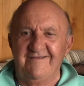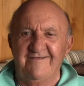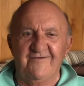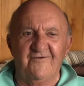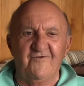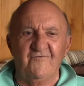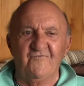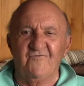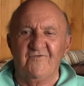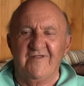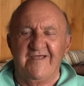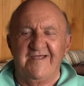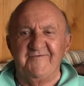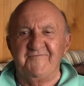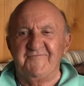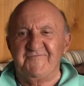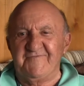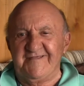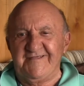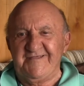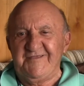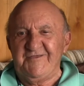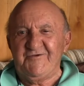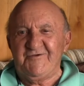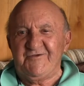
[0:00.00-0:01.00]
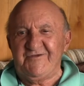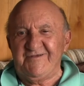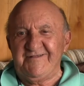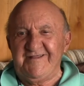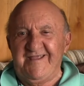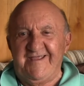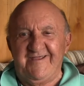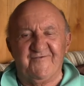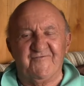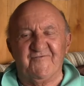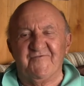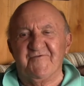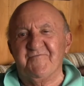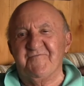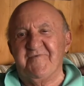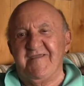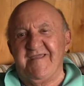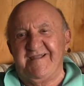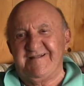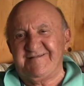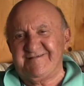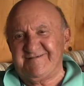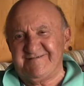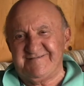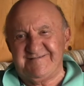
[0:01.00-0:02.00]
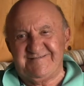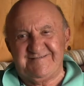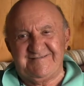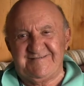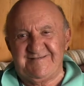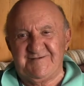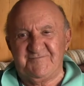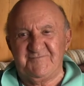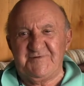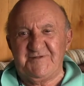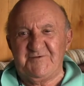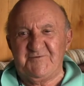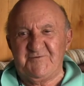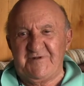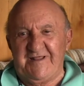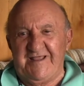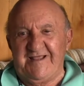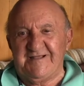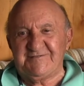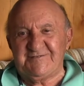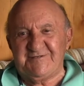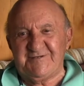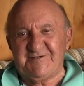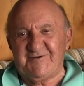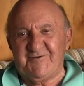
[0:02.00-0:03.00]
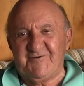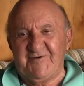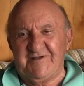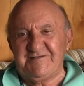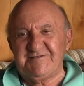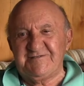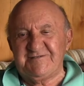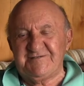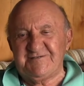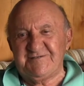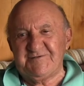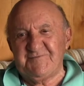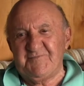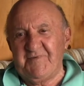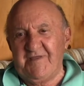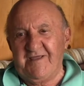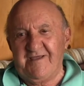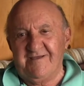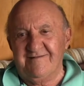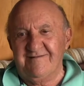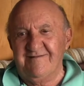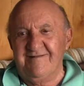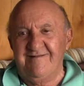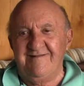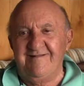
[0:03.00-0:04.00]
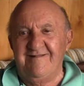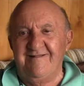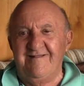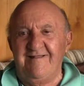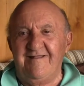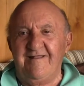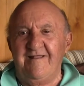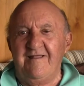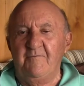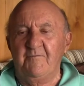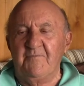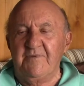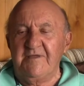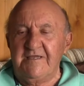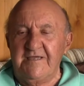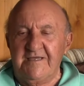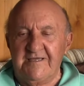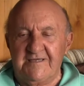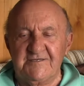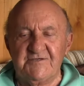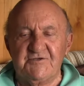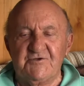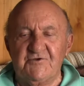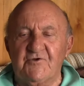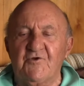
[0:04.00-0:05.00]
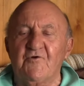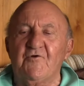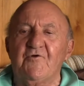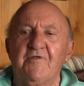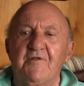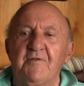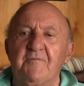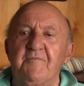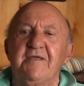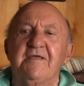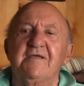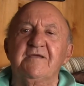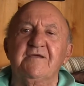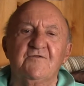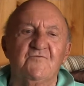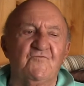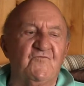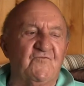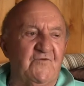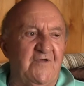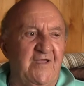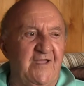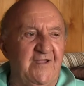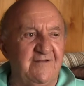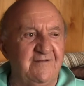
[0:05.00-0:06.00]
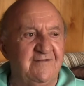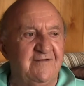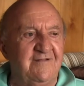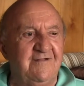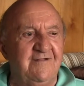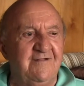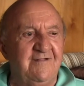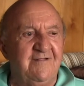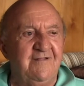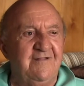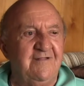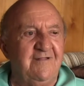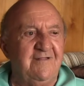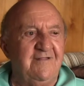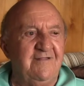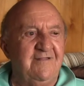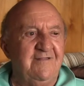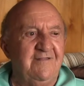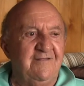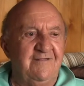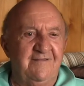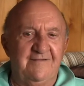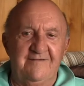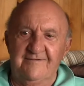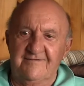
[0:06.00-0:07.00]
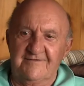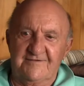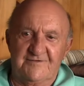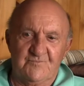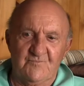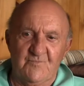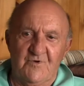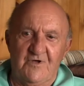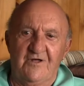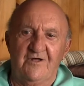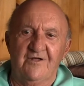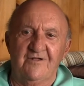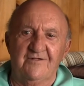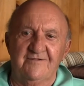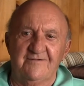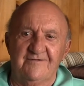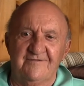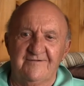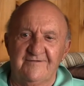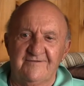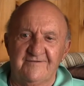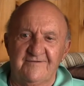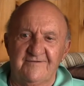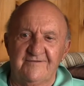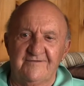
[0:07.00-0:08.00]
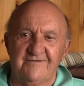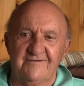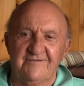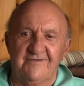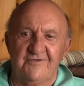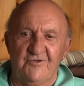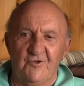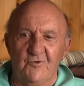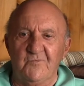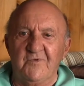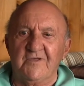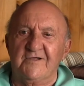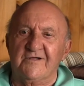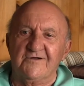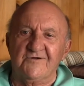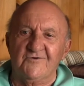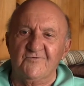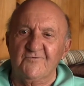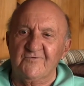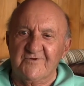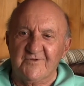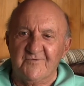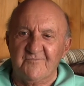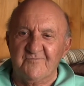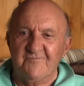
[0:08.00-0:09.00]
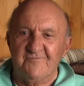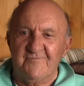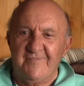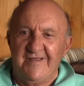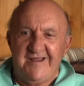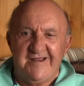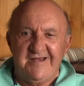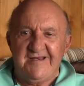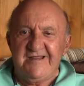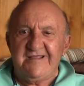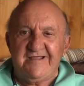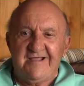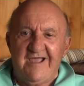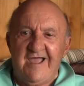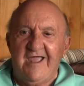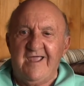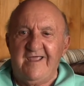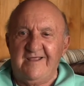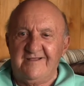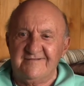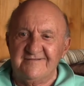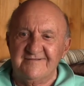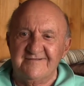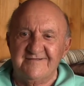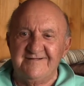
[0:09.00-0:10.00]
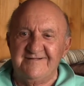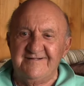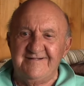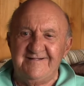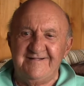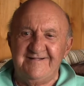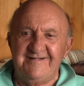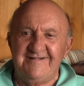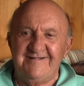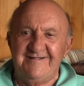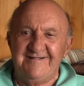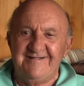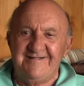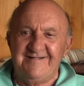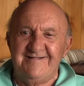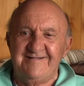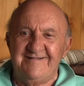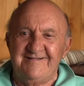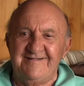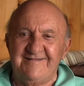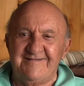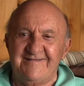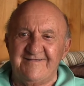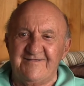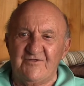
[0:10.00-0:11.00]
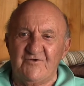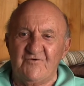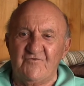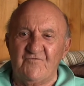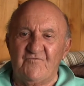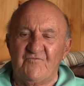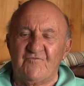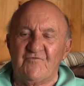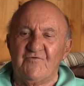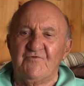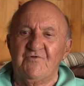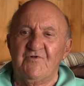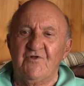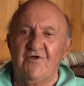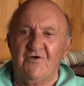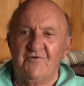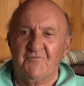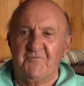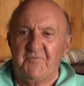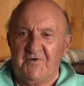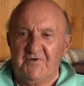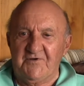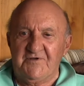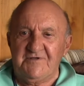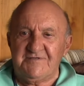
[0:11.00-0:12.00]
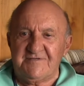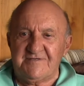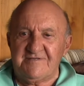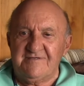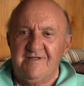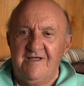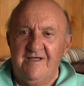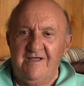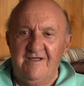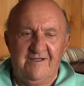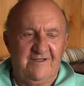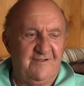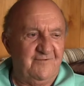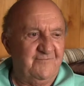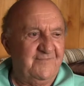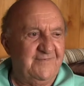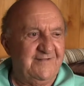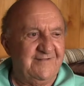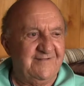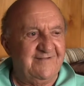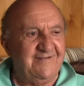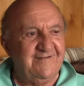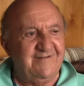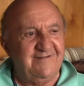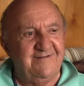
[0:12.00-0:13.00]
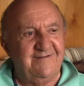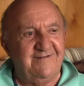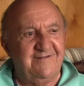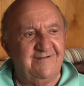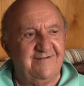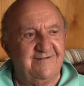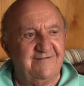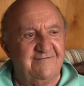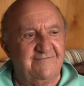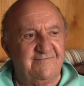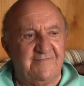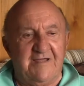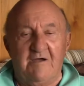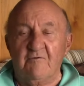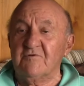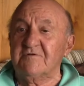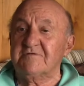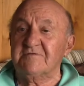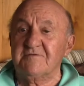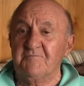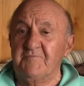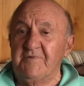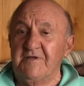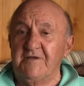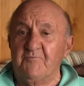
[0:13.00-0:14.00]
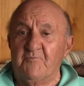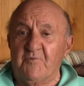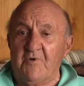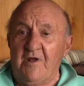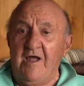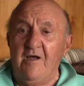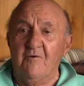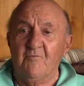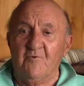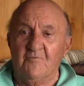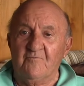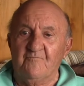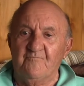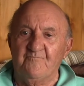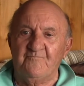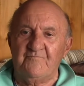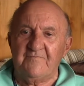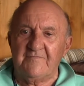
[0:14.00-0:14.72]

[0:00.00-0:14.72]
of life that you could ever imagine somebody would ask you questions about because you're going to be confined in a small cubicle with 80 guys, you know, for long periods of time. And uh, that was the big problem.